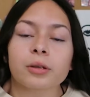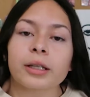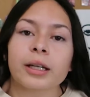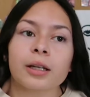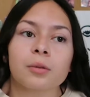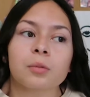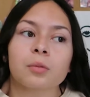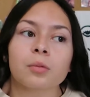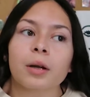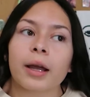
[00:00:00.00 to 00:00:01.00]
green,
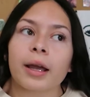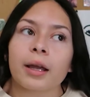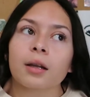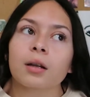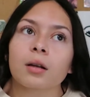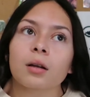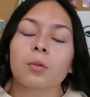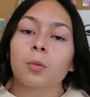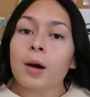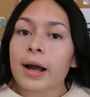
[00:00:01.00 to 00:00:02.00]
red,
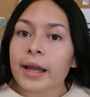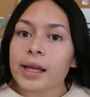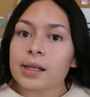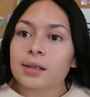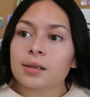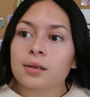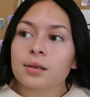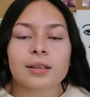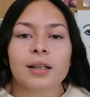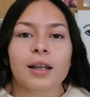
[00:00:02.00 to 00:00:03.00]
white,
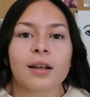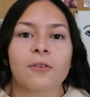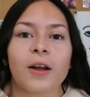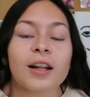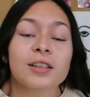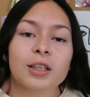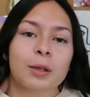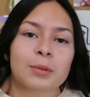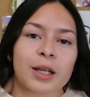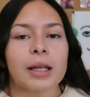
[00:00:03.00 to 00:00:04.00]
and
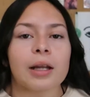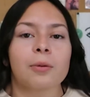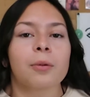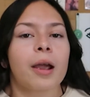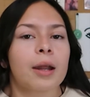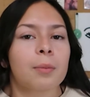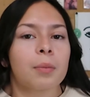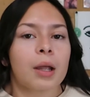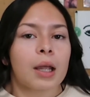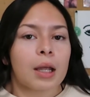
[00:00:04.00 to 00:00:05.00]
Valentine's Day, red,
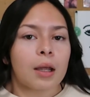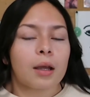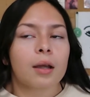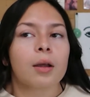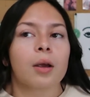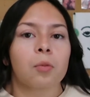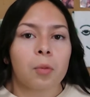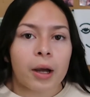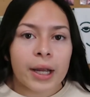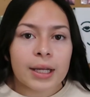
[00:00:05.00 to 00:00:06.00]
pink, and
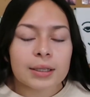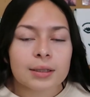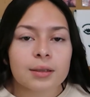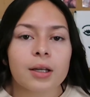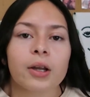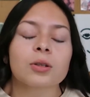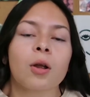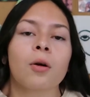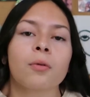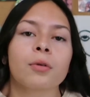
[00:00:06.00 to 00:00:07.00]
white.
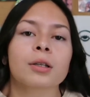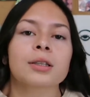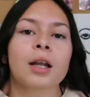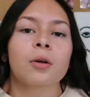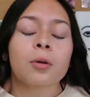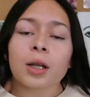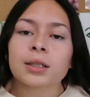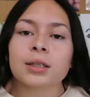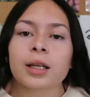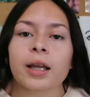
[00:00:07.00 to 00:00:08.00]
So for San
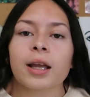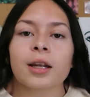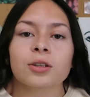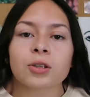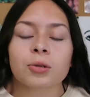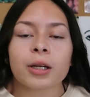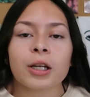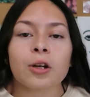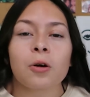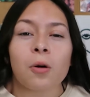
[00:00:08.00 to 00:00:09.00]
Judas Day, it is
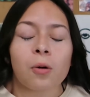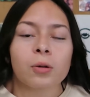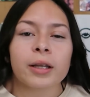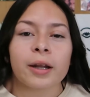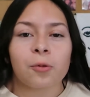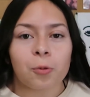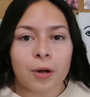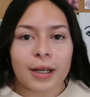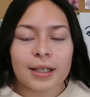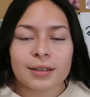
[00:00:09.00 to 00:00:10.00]
green, gold, and
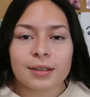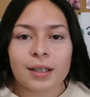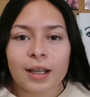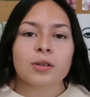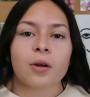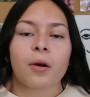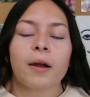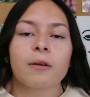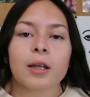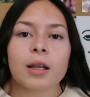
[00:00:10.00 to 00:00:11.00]
white. So
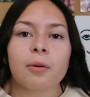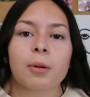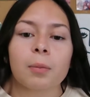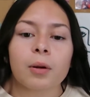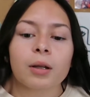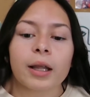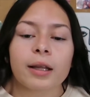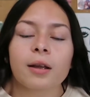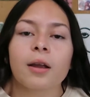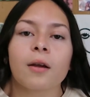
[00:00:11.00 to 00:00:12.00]
everything that we put,
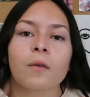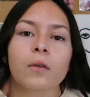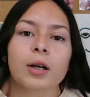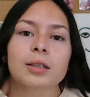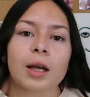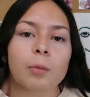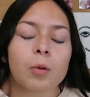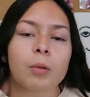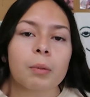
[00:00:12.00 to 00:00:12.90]
like for example,